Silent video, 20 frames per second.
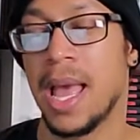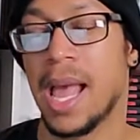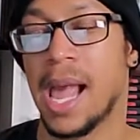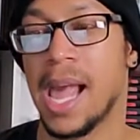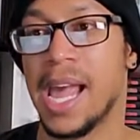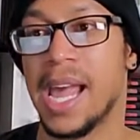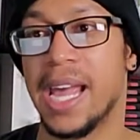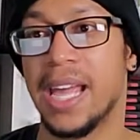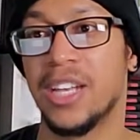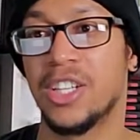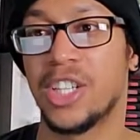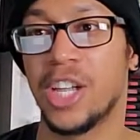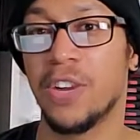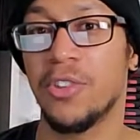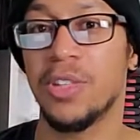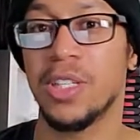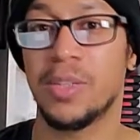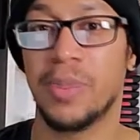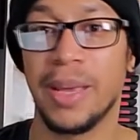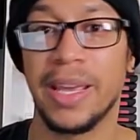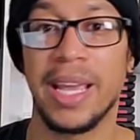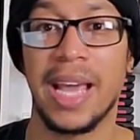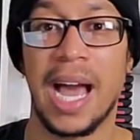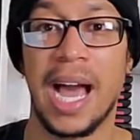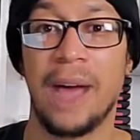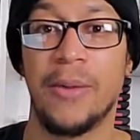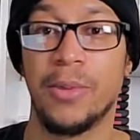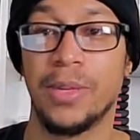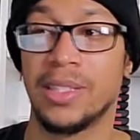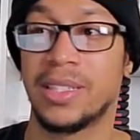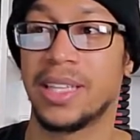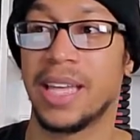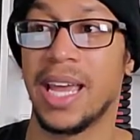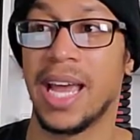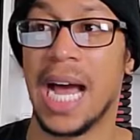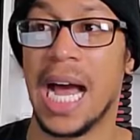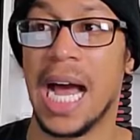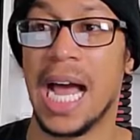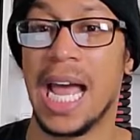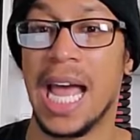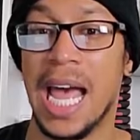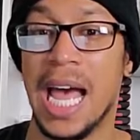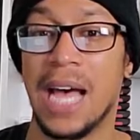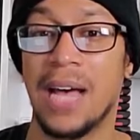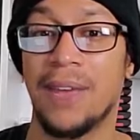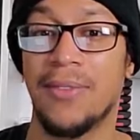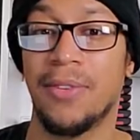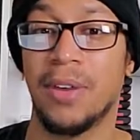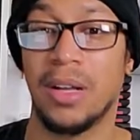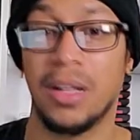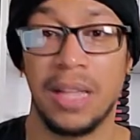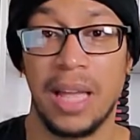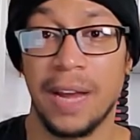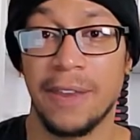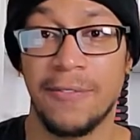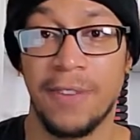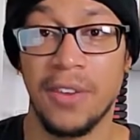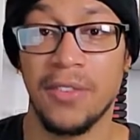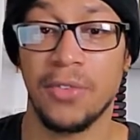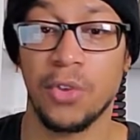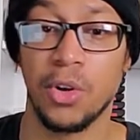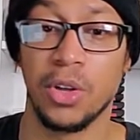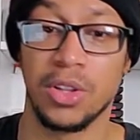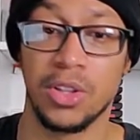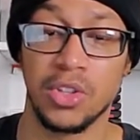and generally speaking, I would say I have a lot of fun for it.